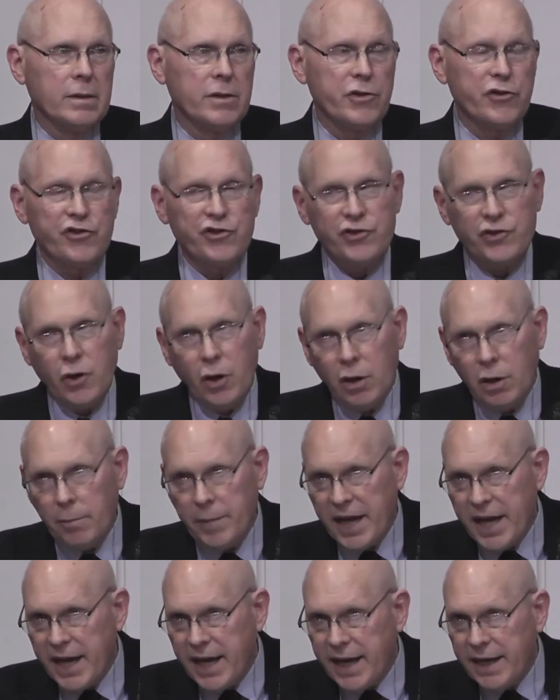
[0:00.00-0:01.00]
Psalm
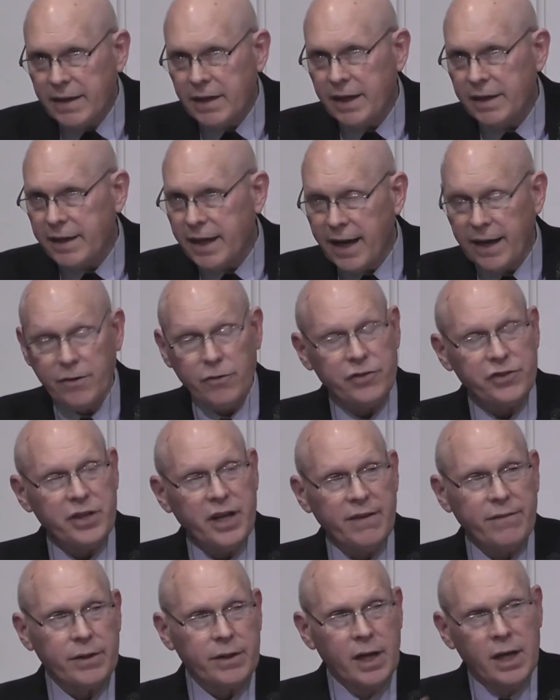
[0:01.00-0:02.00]
8, and Daniel
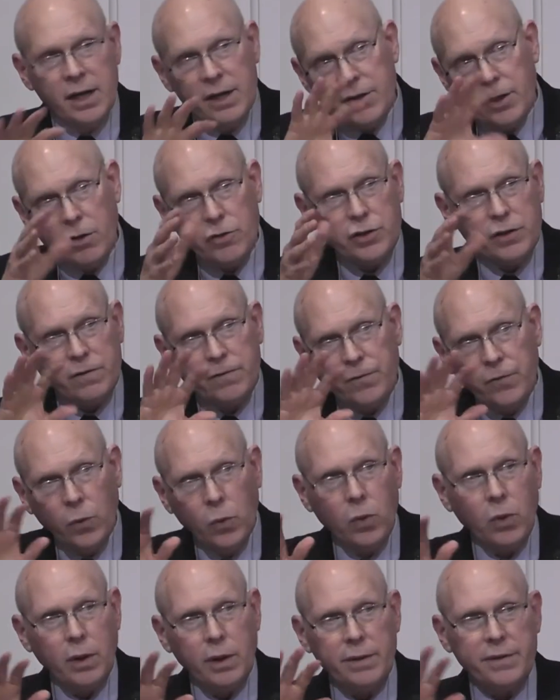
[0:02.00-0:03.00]
7. Those are
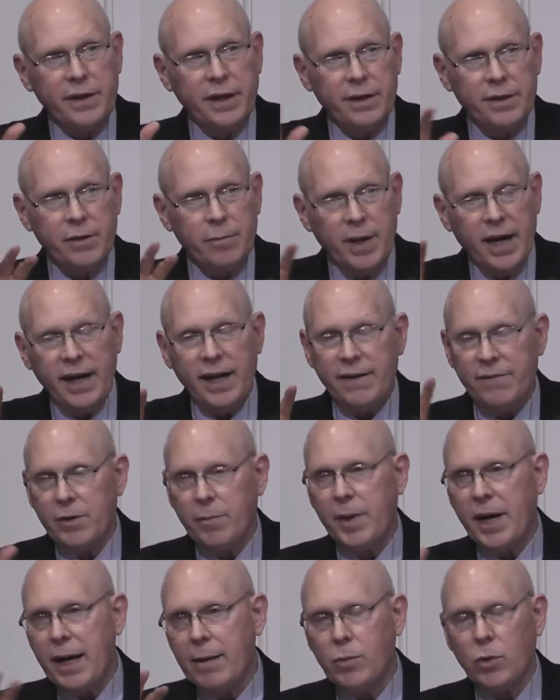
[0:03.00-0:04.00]
four that you might have your
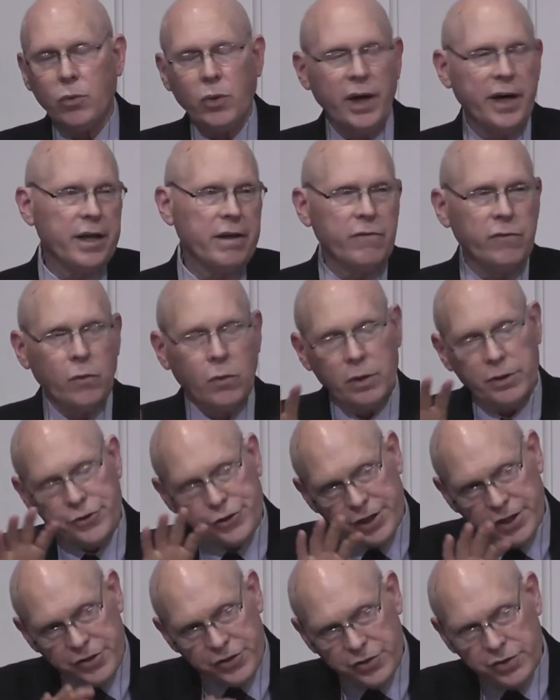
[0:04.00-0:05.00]
Bible ready for
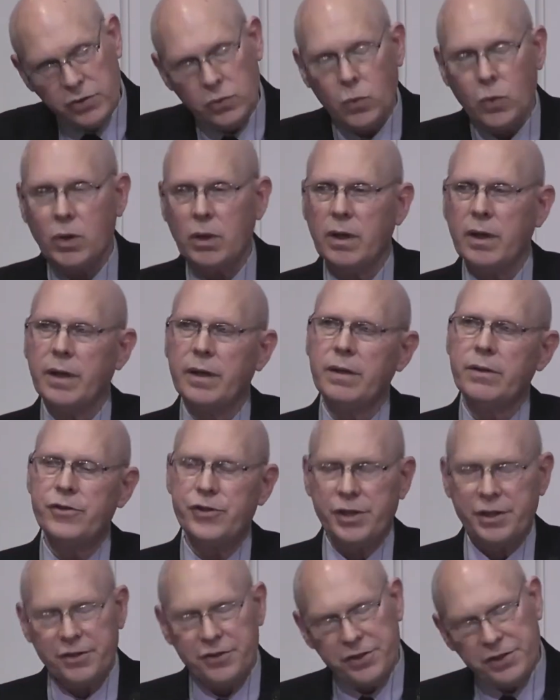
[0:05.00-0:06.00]
Genesis 1,
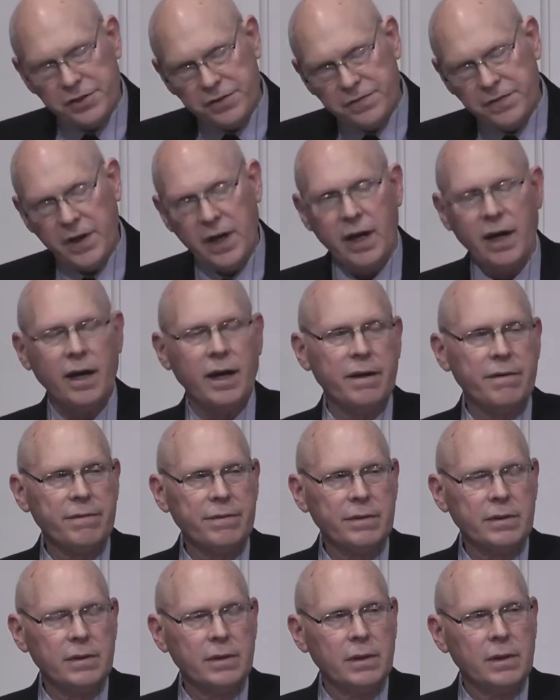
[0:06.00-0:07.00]
Genesis 5,
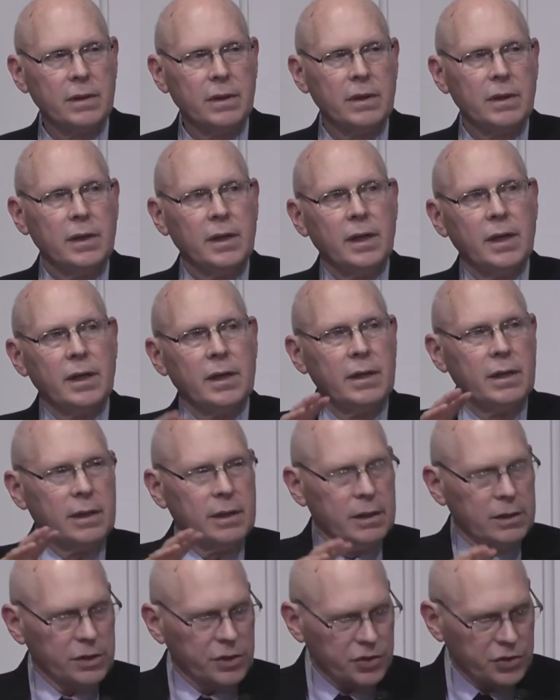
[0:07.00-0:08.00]

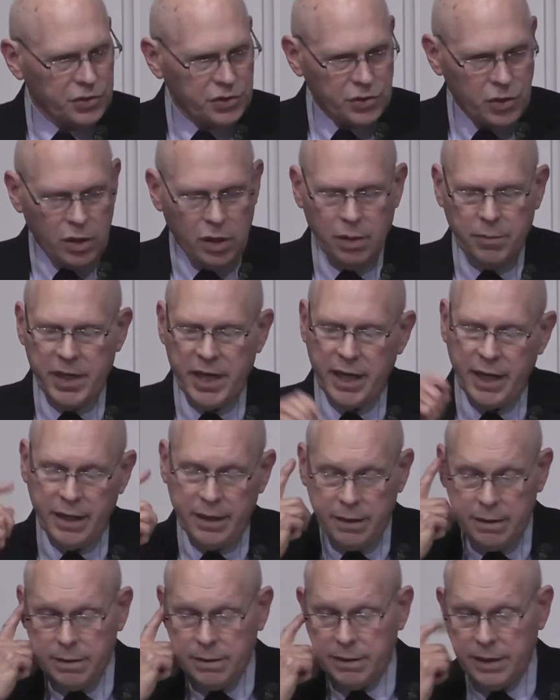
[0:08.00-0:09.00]
Psalm
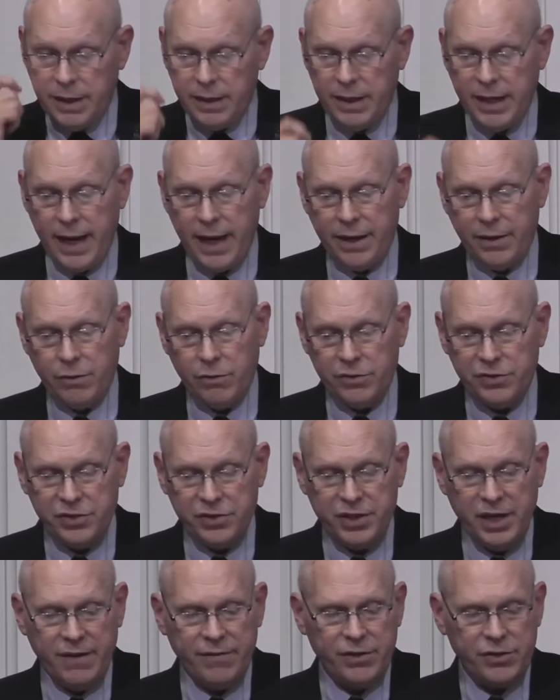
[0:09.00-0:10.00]
8, and Daniel
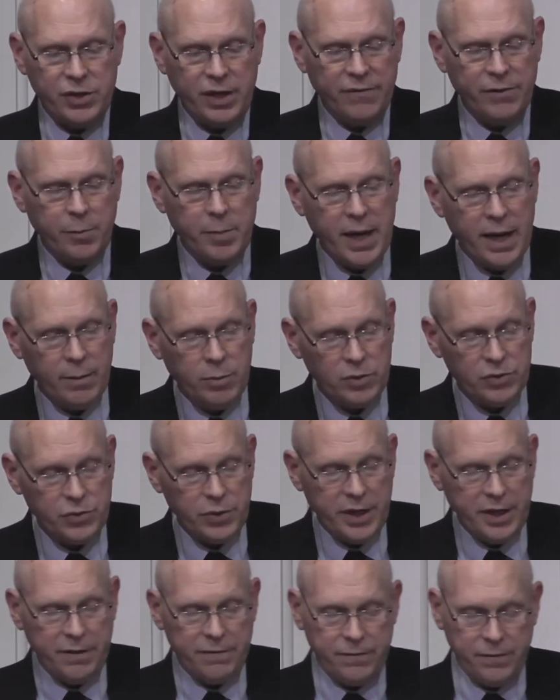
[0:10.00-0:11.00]
7. So have your Bibles
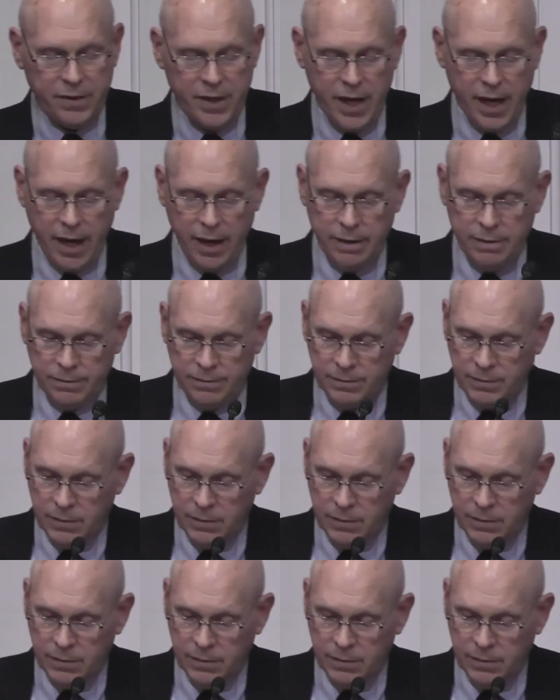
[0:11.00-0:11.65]
ready for that.